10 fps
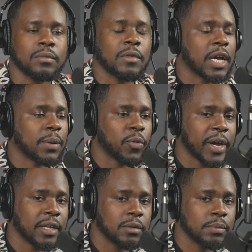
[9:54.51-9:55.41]
I am
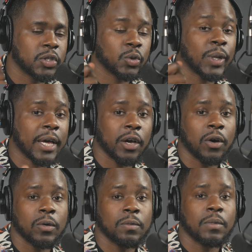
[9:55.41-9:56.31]
ready to let
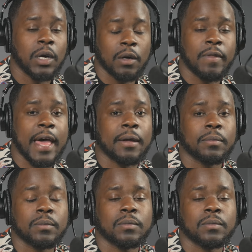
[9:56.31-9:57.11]
go of that.